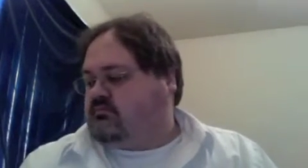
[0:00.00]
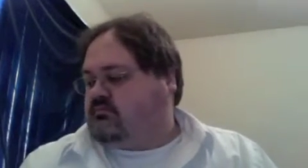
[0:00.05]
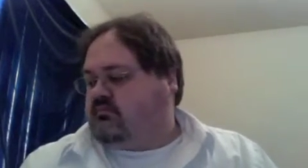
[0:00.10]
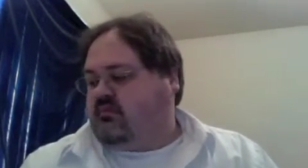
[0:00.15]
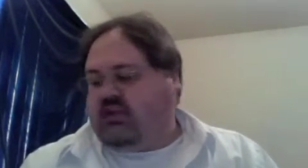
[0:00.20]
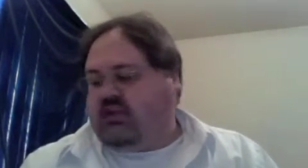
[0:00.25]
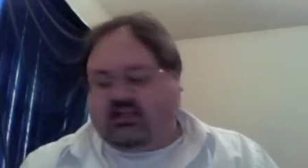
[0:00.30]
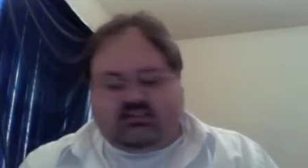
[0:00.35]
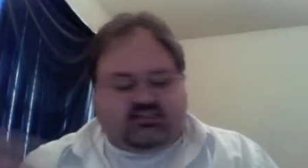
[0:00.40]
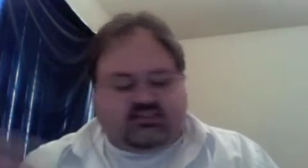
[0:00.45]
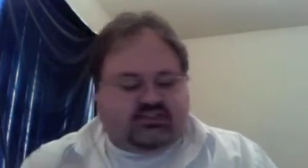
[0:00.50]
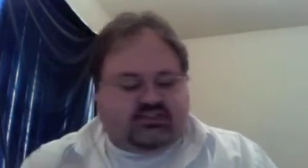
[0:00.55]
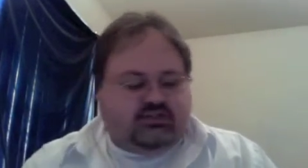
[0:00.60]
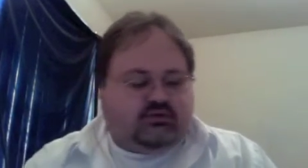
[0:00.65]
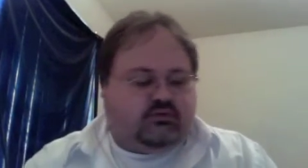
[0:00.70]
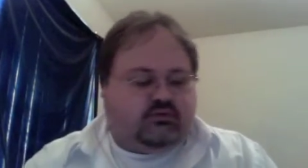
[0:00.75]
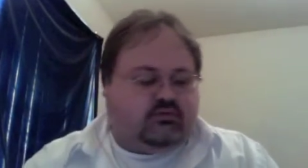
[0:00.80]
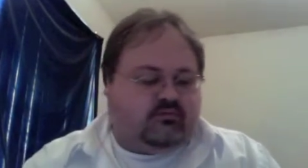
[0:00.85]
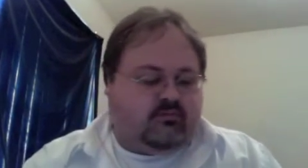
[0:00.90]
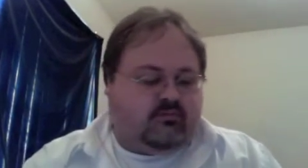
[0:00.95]
That's
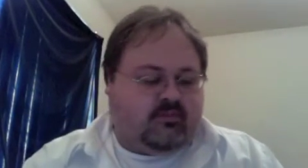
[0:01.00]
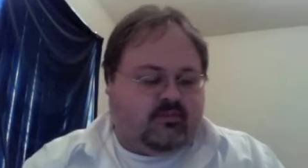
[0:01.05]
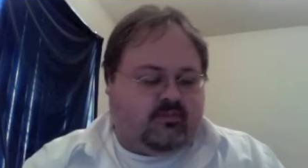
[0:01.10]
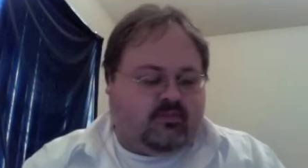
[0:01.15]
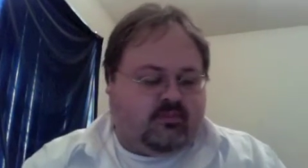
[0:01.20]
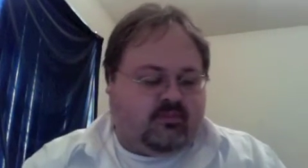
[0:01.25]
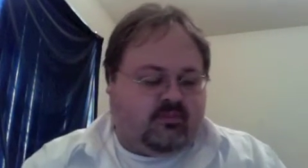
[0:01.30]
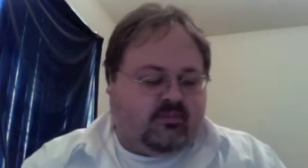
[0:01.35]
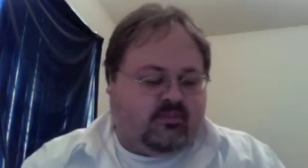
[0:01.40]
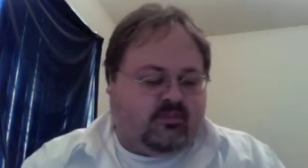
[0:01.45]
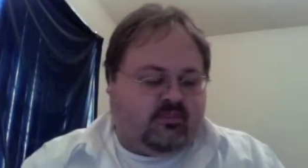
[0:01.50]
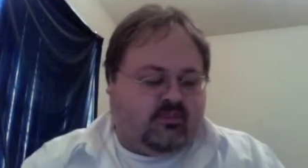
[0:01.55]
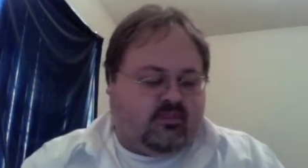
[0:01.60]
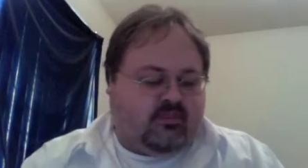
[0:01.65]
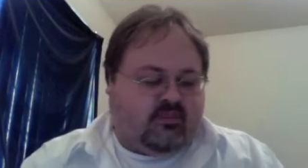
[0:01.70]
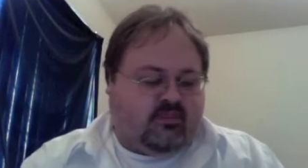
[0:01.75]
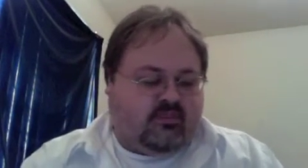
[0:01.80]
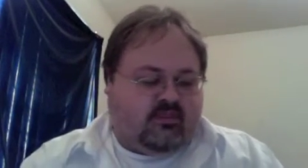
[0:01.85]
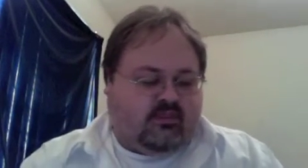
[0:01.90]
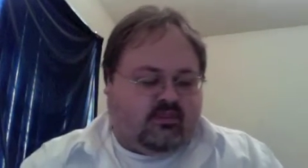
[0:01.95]
two.
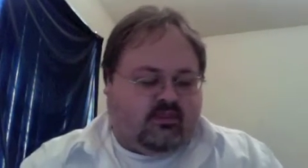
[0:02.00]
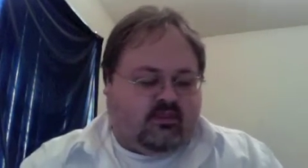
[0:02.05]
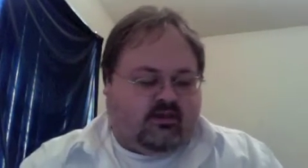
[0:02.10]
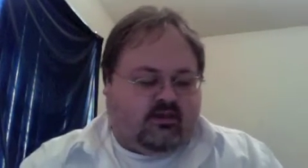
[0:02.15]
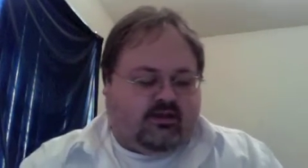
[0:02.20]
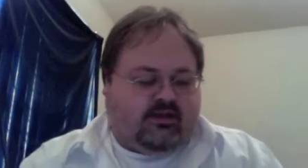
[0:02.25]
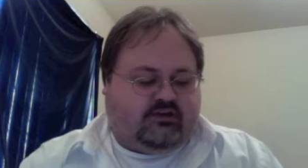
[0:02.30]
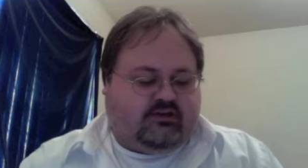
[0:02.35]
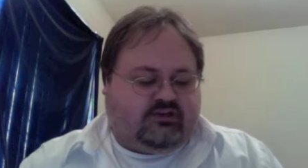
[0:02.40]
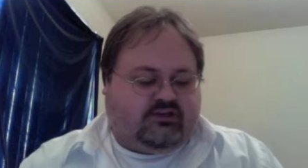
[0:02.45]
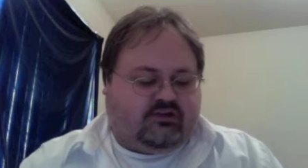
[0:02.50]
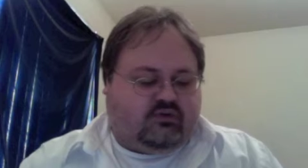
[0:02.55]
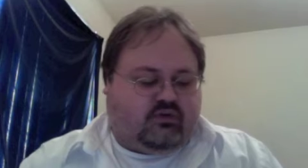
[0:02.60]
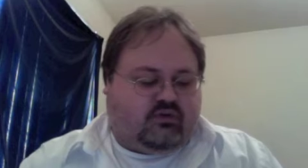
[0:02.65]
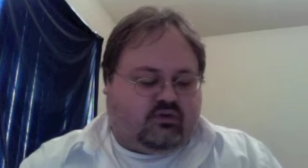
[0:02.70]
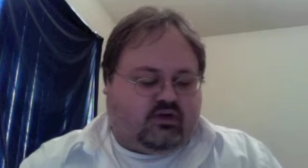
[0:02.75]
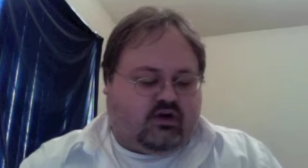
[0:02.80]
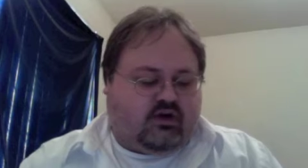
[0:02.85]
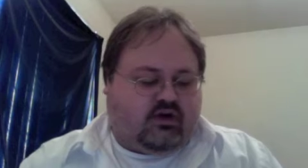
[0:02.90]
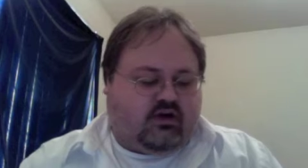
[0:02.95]
Here's a
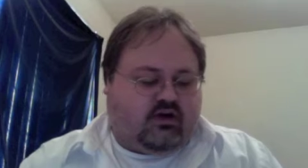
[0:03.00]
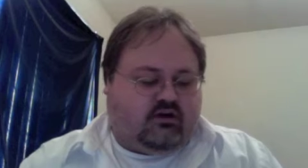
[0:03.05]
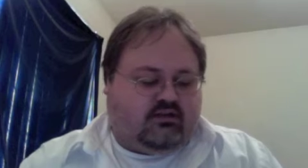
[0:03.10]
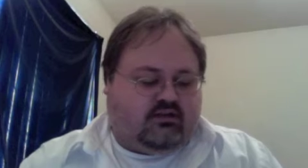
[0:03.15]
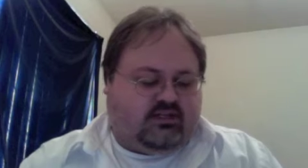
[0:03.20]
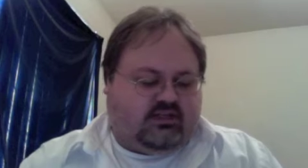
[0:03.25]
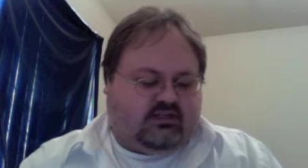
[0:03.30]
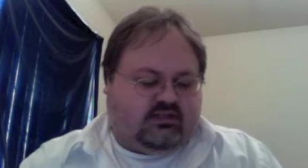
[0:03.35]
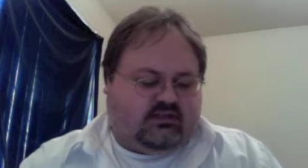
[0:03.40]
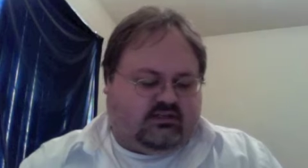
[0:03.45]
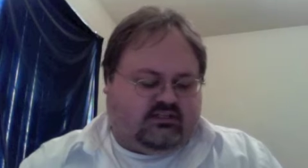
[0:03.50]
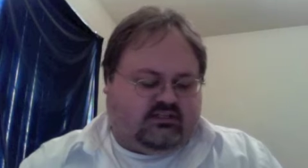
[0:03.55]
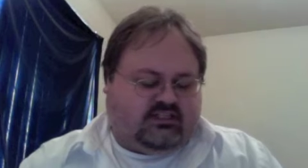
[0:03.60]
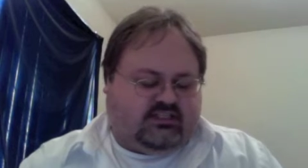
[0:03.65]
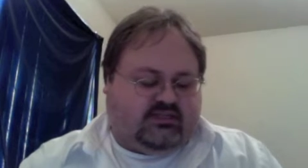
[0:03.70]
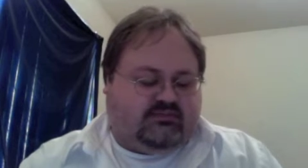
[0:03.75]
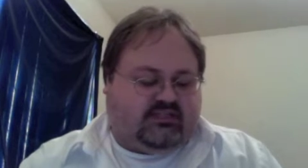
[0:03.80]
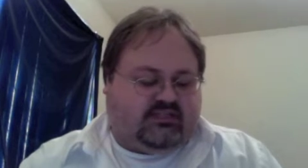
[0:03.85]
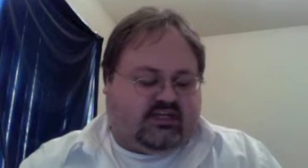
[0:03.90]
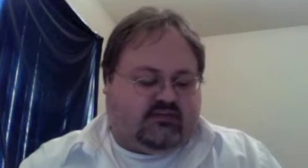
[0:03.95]
cool card that
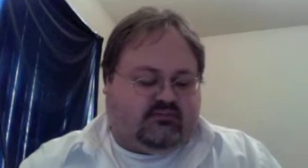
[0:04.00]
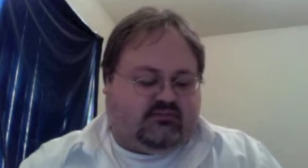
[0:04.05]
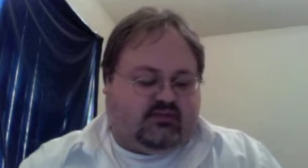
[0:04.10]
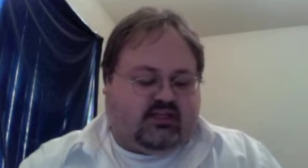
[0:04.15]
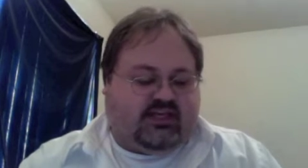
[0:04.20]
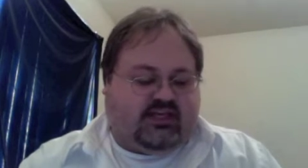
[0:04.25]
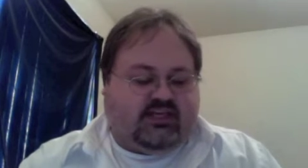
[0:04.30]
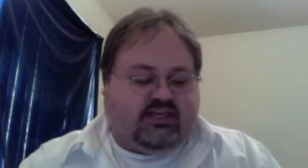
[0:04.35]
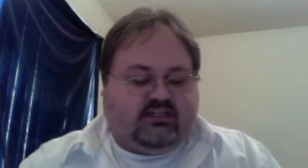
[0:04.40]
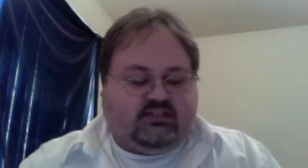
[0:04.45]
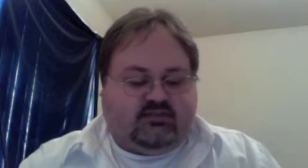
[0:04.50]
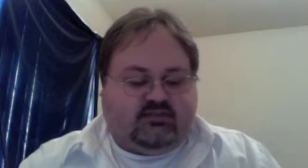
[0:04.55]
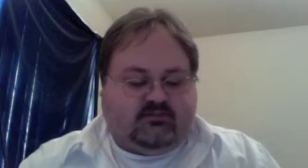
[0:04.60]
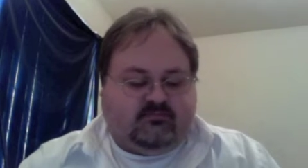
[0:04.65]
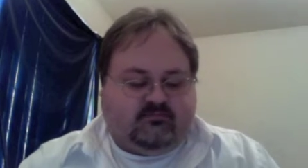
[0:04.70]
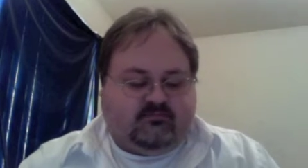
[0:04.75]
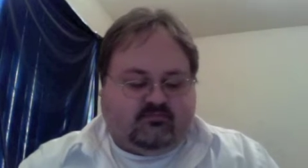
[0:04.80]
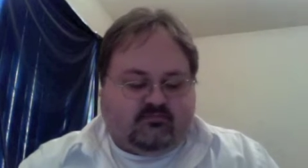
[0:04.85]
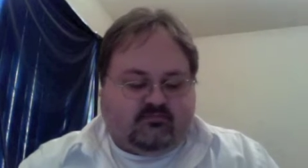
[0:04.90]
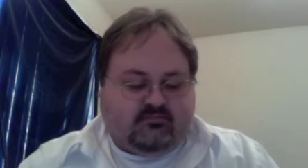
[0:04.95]
seems out of place,
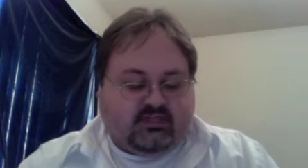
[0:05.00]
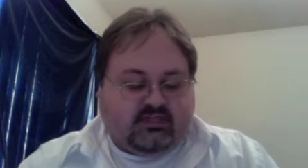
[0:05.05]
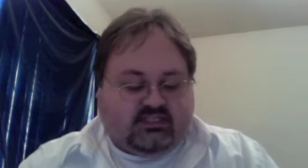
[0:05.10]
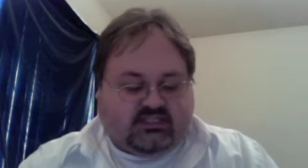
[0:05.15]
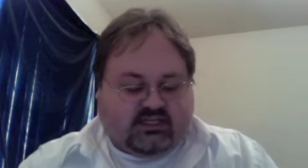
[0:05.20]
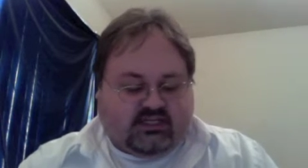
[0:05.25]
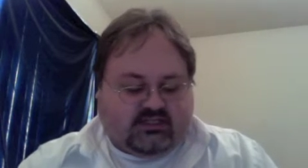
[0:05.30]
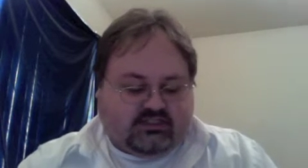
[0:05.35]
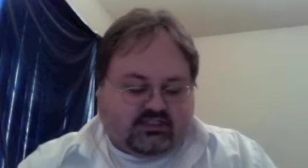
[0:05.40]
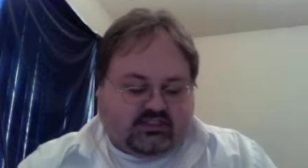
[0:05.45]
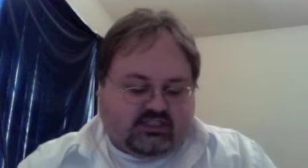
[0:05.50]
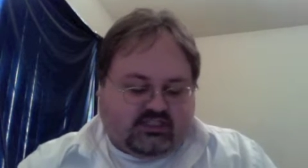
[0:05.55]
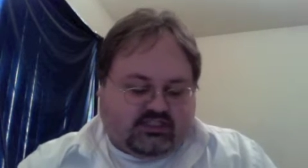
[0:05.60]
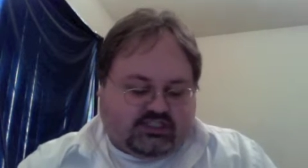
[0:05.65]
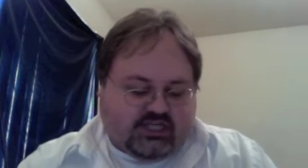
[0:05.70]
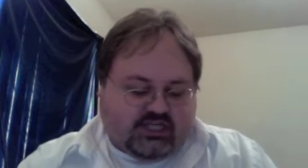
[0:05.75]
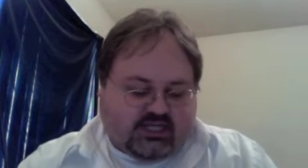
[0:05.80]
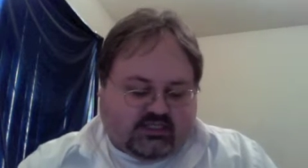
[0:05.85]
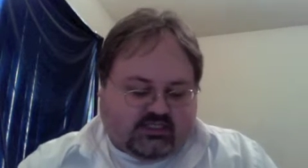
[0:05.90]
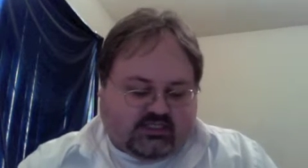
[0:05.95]
but it's actually a
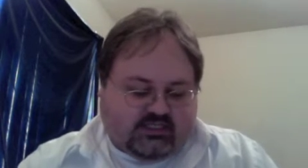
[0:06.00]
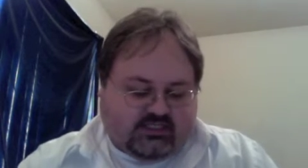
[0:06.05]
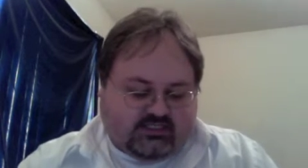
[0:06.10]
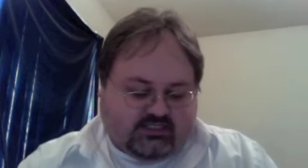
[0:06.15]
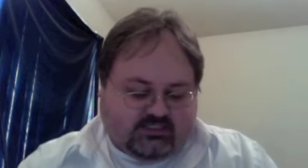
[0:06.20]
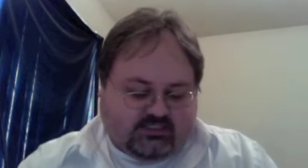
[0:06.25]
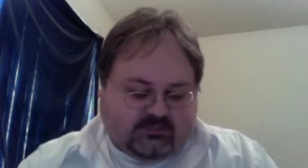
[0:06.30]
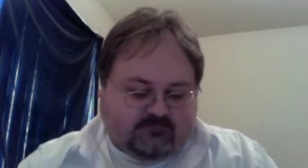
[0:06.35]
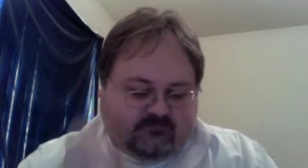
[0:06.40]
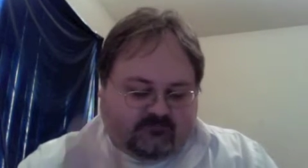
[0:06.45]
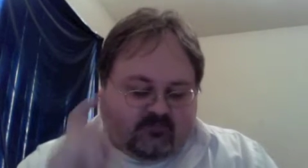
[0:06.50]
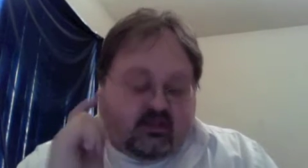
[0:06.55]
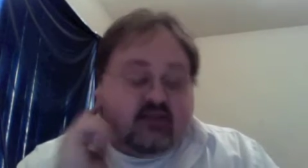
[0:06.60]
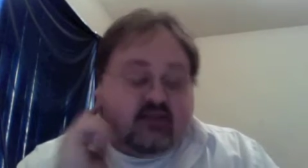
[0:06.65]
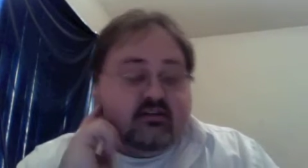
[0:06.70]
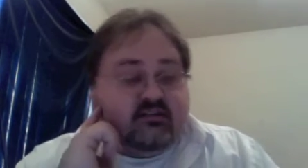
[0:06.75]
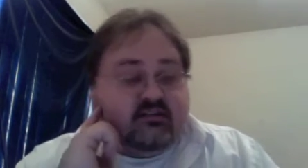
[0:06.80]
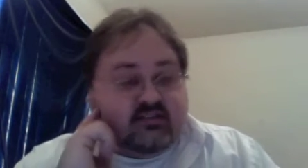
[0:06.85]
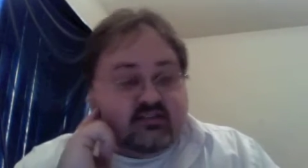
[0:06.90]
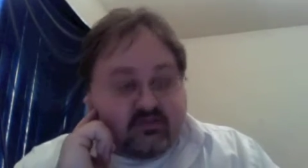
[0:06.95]
checklist.
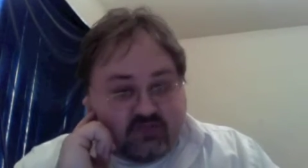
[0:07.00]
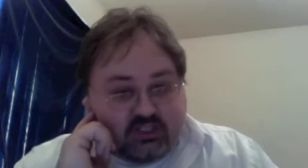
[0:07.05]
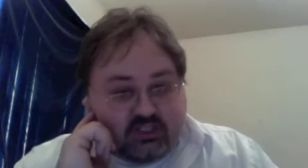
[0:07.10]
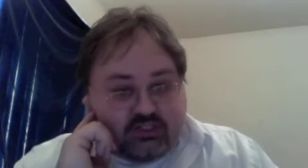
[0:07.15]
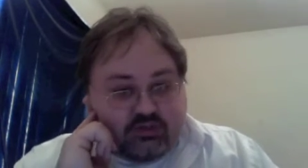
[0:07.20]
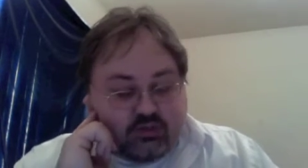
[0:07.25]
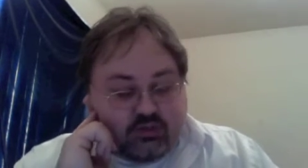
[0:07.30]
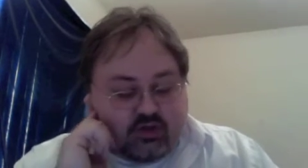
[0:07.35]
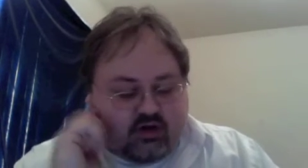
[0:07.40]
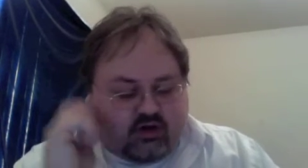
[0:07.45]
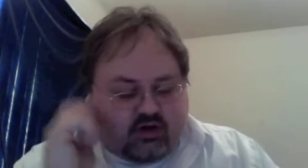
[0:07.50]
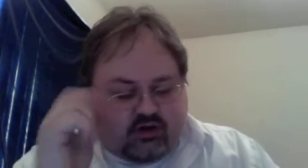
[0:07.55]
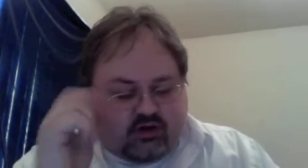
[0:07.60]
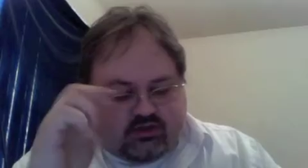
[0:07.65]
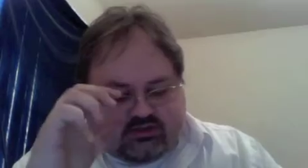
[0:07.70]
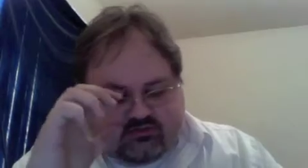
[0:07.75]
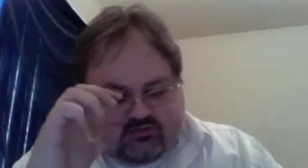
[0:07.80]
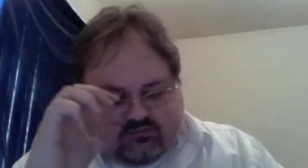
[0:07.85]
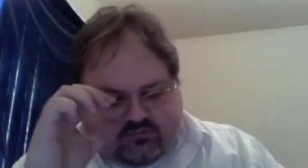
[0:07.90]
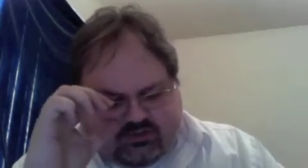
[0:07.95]
seventy-two
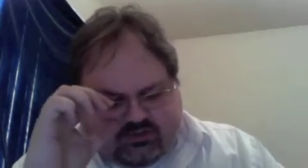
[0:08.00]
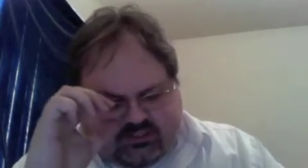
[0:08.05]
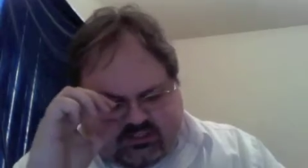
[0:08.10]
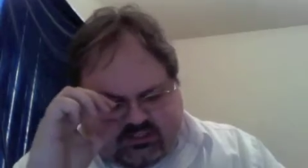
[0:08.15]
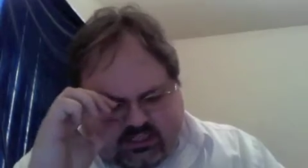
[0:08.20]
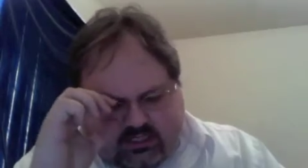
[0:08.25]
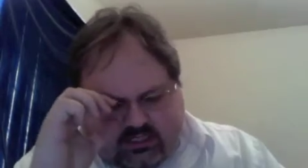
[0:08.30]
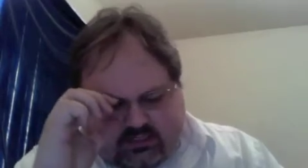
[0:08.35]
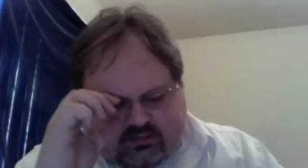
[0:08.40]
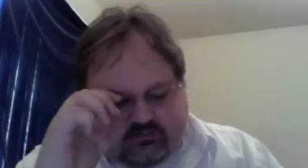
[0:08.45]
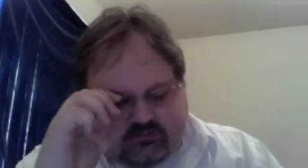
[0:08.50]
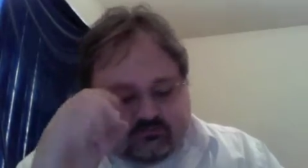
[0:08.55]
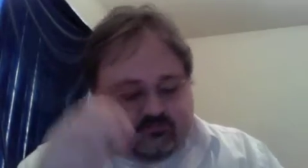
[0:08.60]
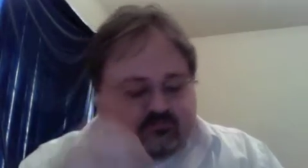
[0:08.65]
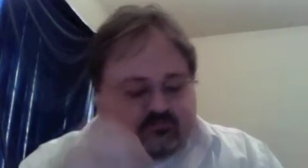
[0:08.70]
cards for the set.